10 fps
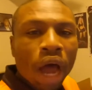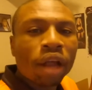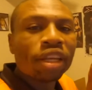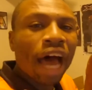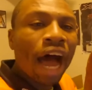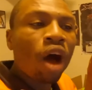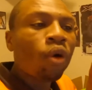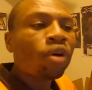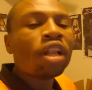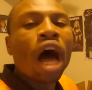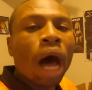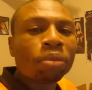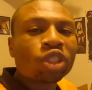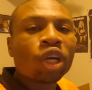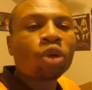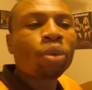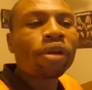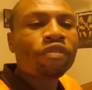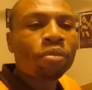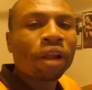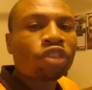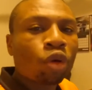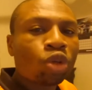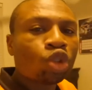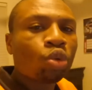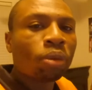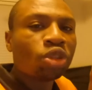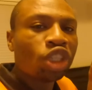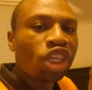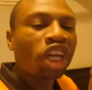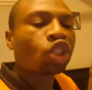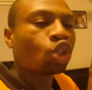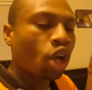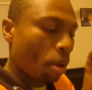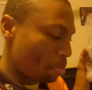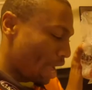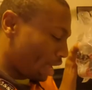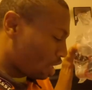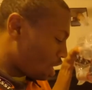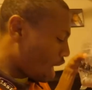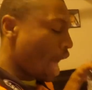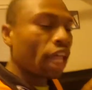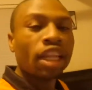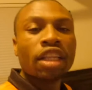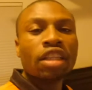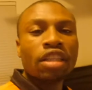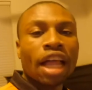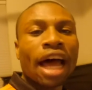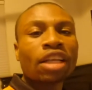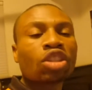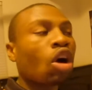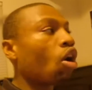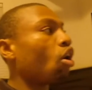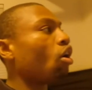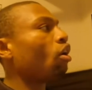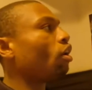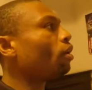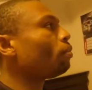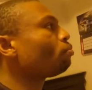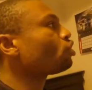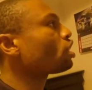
uh, now I'm still waiting for my 32 MZH to come back last um